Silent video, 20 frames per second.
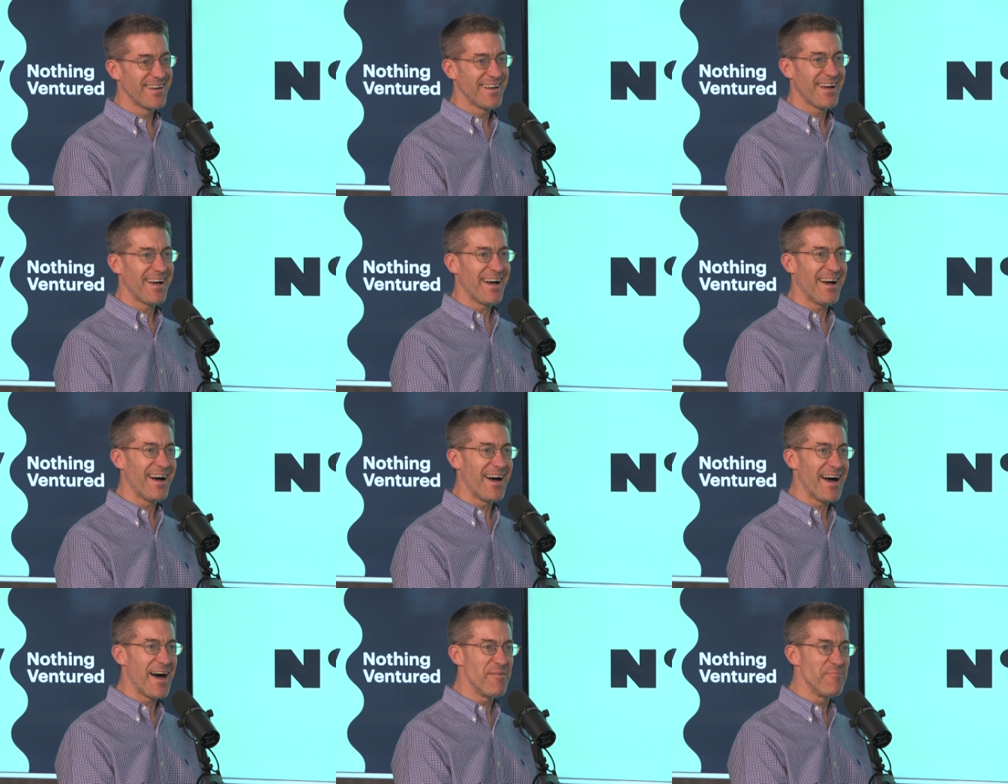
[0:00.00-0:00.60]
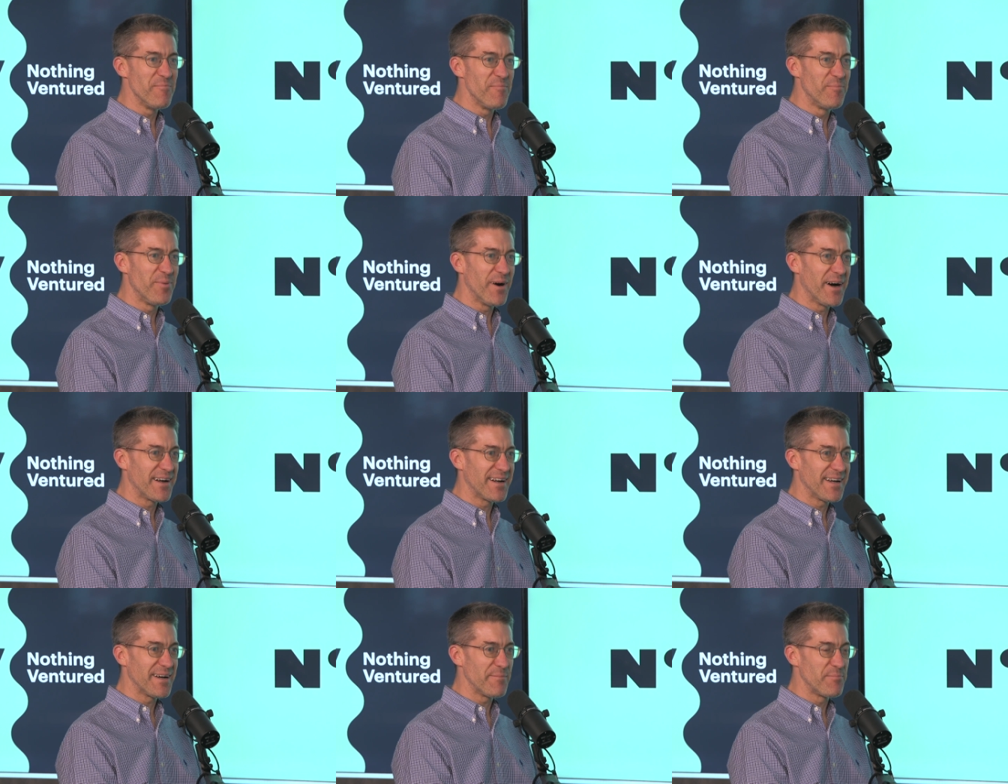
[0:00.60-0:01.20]
Um, but
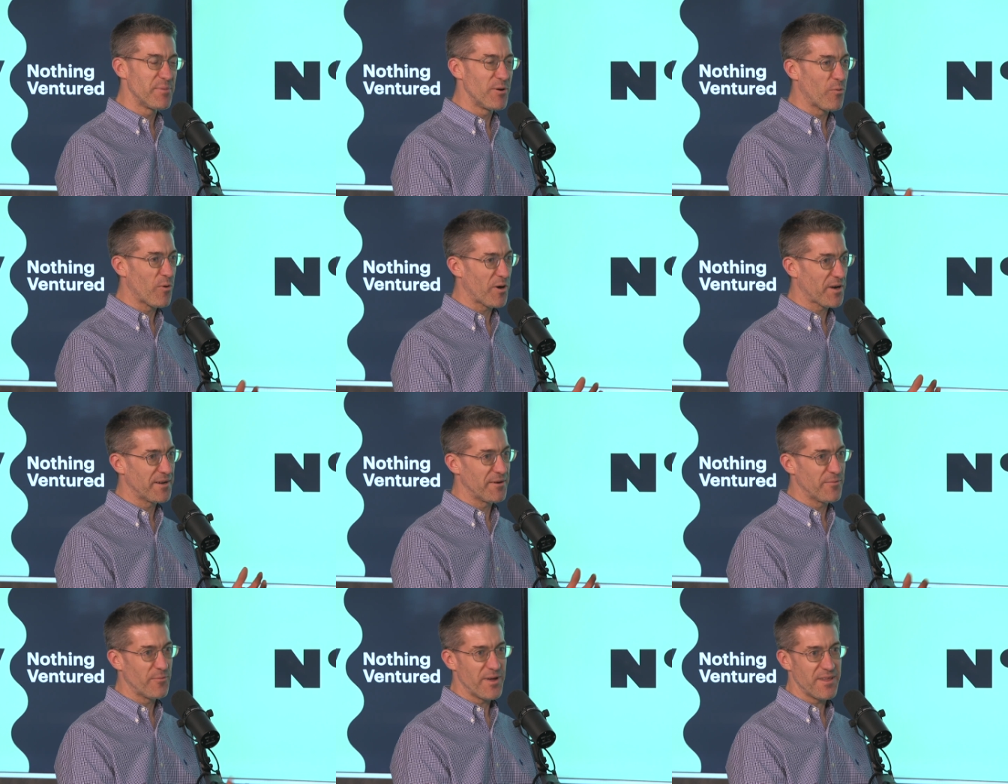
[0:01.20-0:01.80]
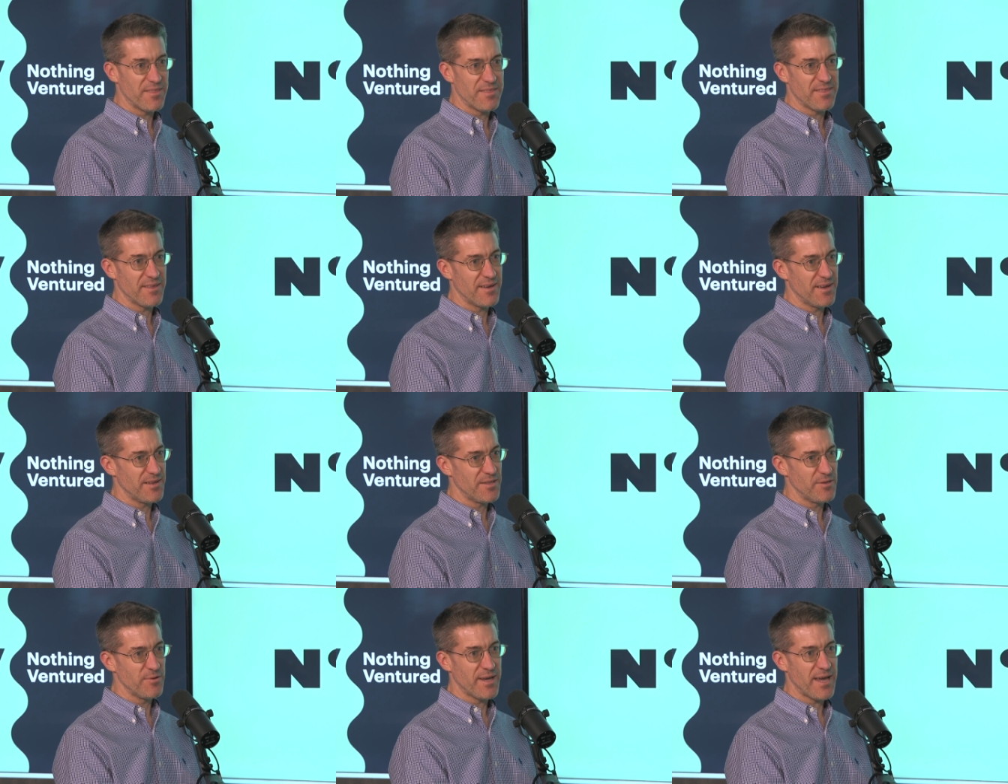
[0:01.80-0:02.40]
uh, been working with uh,
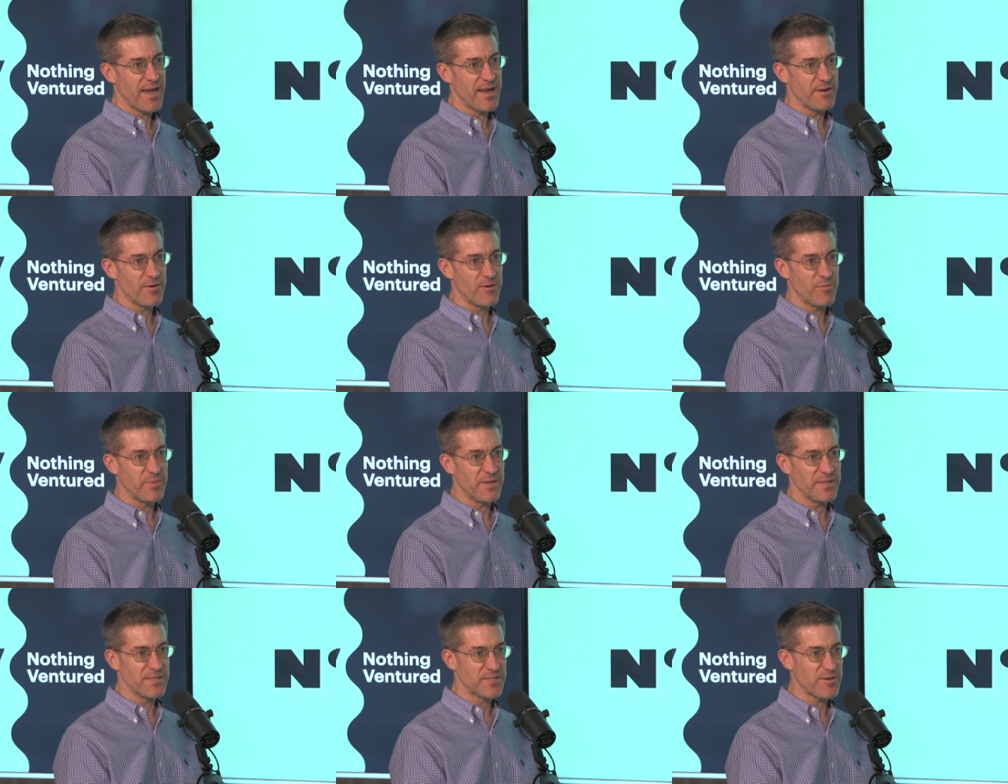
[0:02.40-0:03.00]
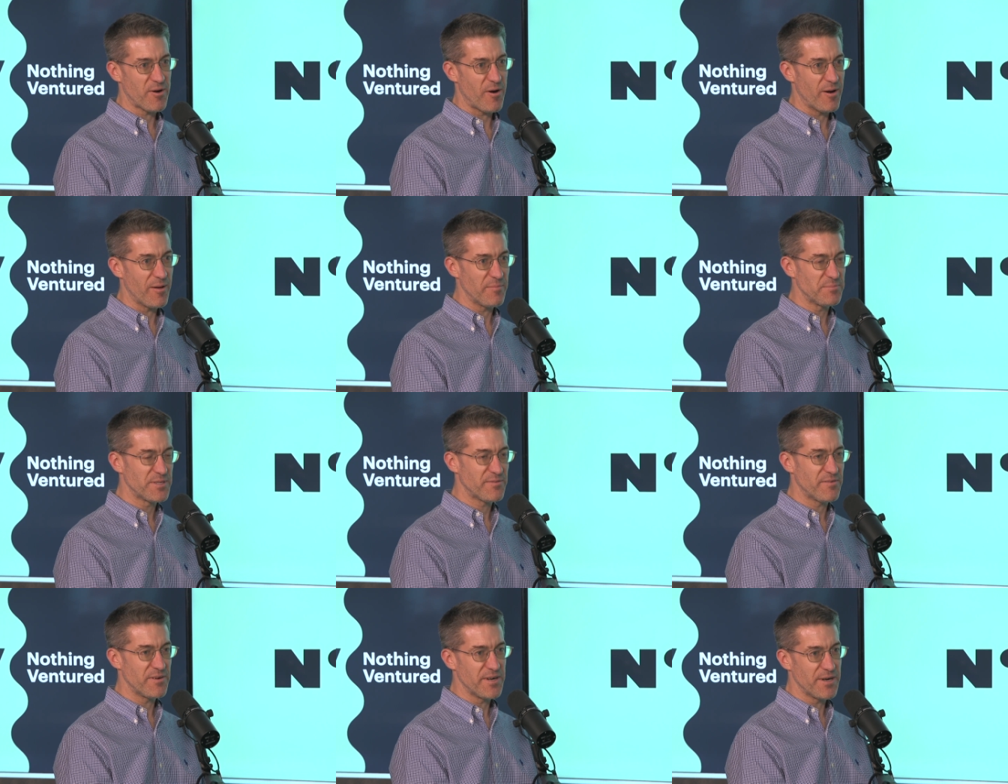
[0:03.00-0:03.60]
UK and European startups
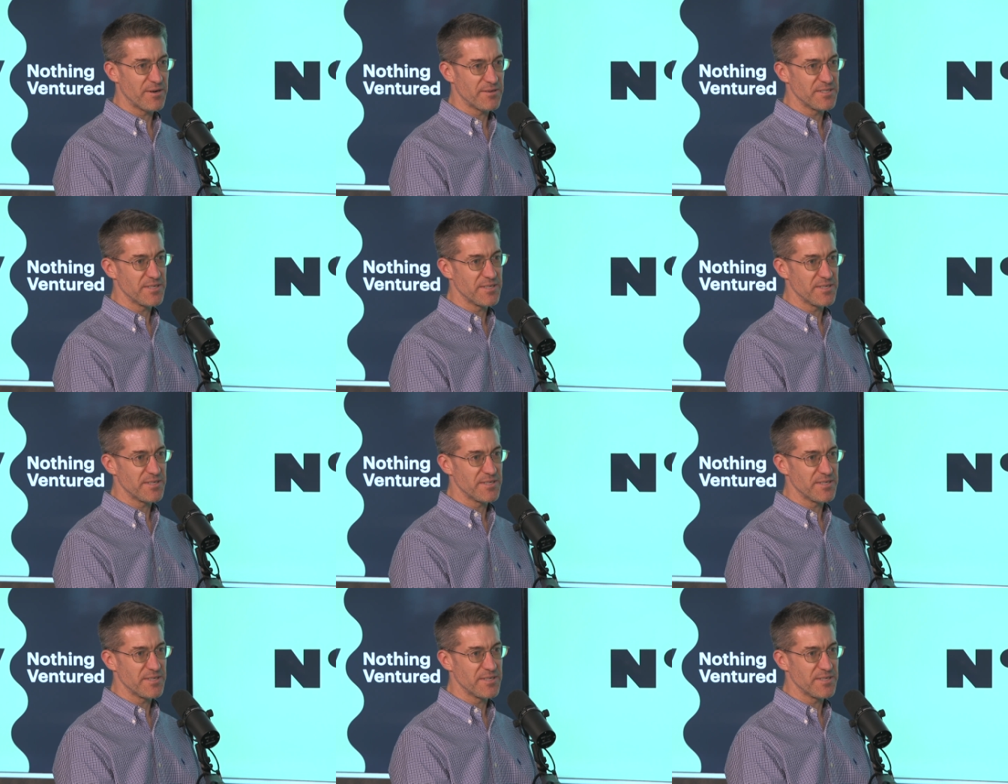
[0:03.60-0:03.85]
for years and